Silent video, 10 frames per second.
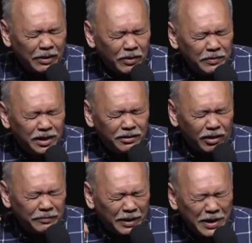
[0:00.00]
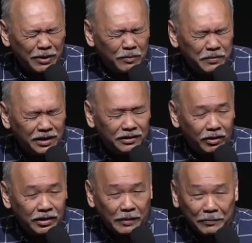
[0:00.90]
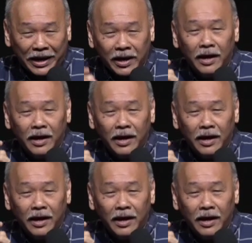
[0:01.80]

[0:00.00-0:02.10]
$1 million in my bank, $1 million in my bank.